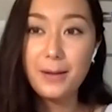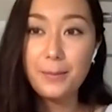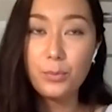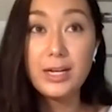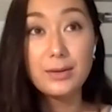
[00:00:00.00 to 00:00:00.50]

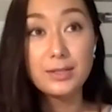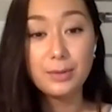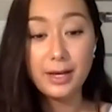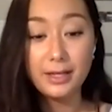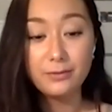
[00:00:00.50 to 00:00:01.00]
when I was
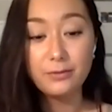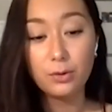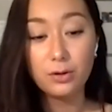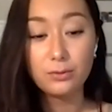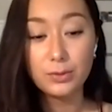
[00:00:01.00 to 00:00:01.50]
applying
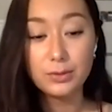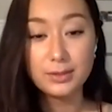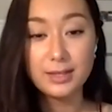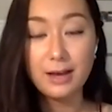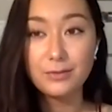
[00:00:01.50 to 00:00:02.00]
for
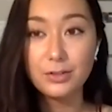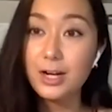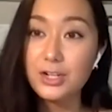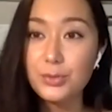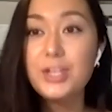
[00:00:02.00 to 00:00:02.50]
roles after
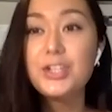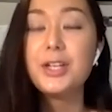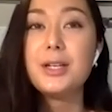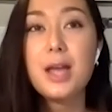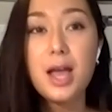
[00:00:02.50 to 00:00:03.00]

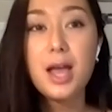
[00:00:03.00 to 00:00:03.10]
graduation,